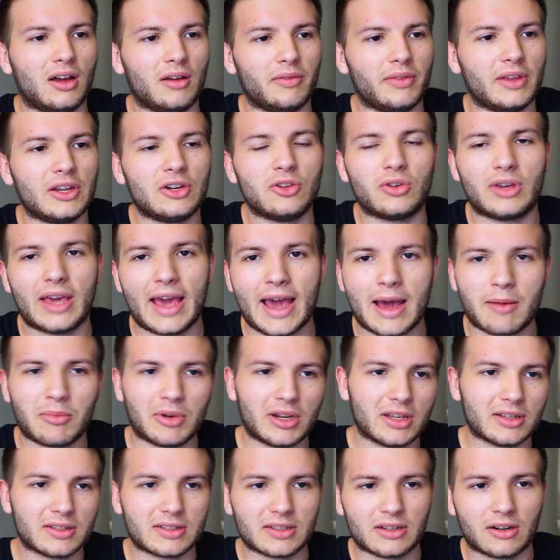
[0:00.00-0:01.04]
They do
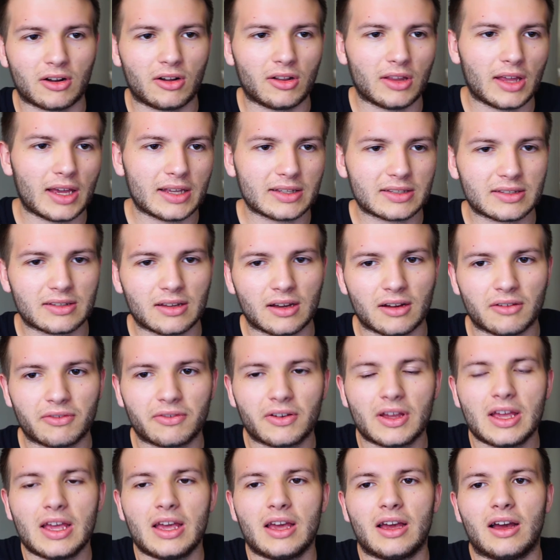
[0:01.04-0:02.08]
cabinets and all that
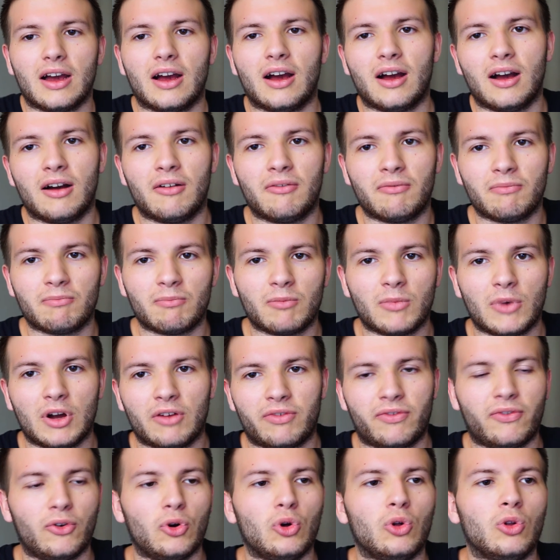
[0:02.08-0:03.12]
stuff, a
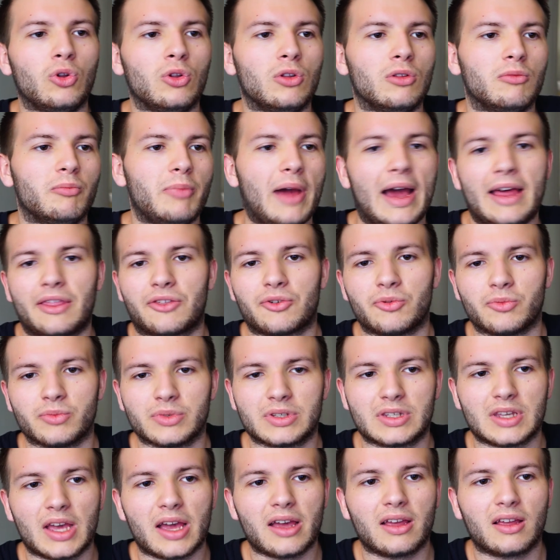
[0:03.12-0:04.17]
full bathroom
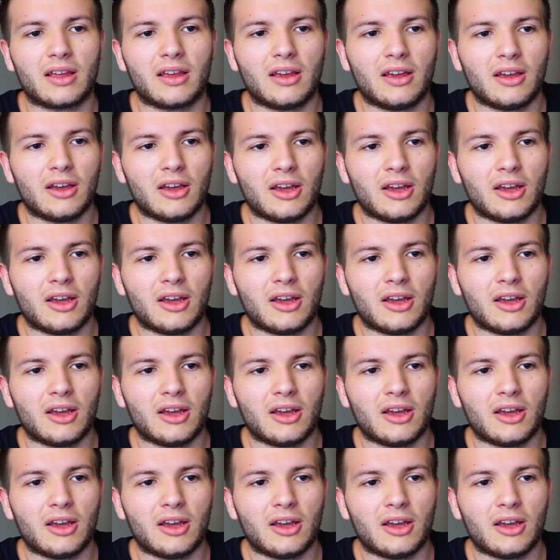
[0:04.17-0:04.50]
set.